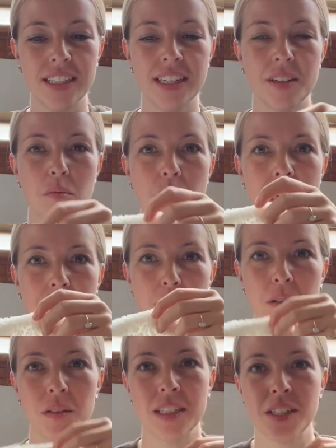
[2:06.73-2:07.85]
there to be
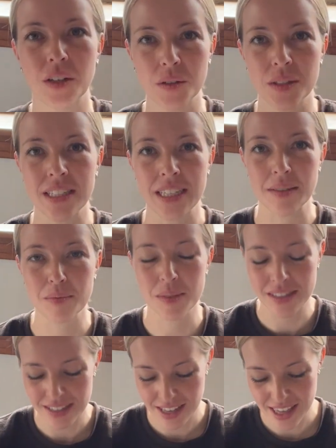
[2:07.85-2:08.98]
absolutely no
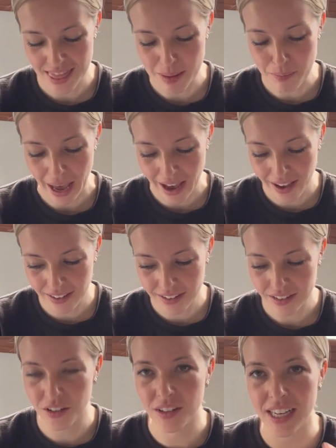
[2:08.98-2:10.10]
seams in the back
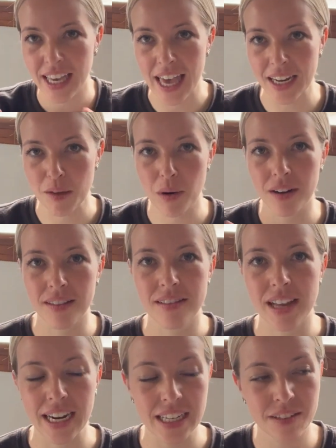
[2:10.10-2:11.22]
or like any part of the
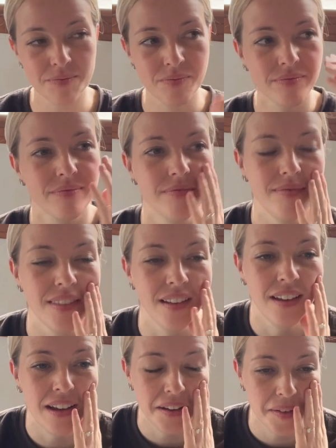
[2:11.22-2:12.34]
lining.
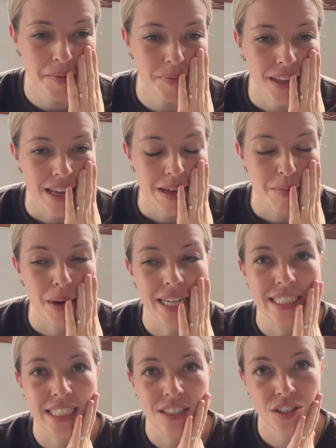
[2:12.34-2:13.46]
But I
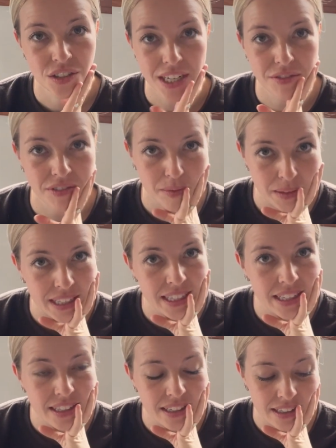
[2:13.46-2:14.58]
did stray from the
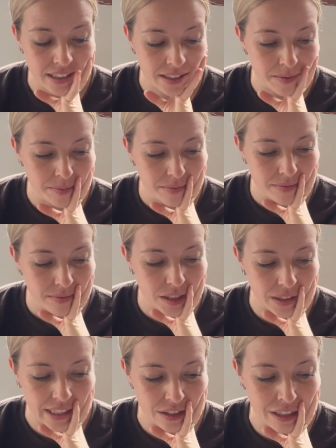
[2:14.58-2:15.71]

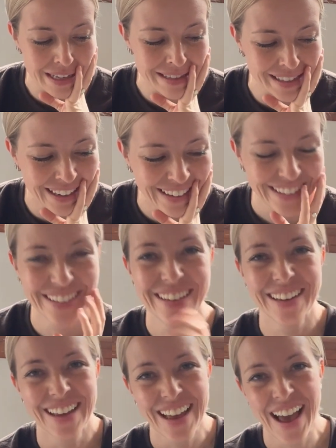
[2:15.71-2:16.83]
directions.
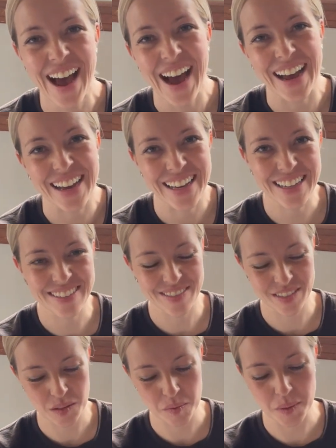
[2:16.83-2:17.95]
I
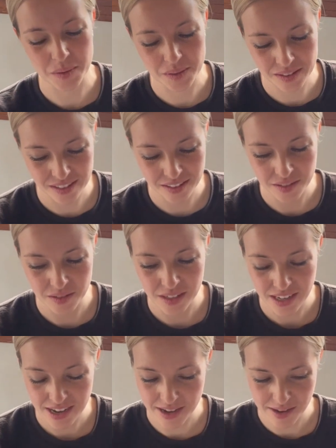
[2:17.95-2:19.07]
was supposed to
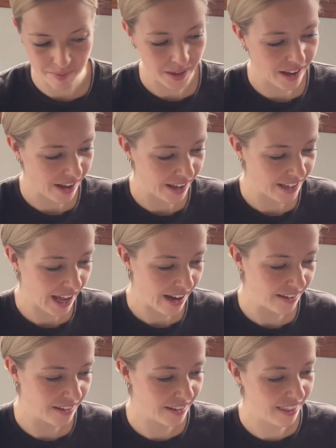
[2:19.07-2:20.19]
cut
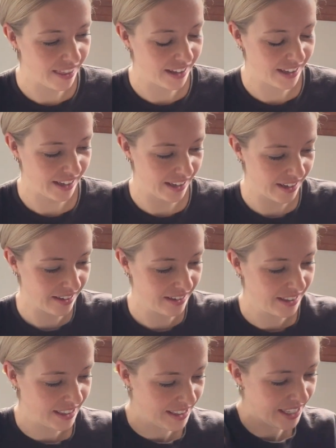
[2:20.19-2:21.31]
out the,
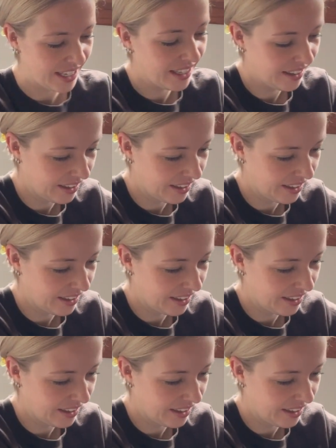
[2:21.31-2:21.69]
let's see,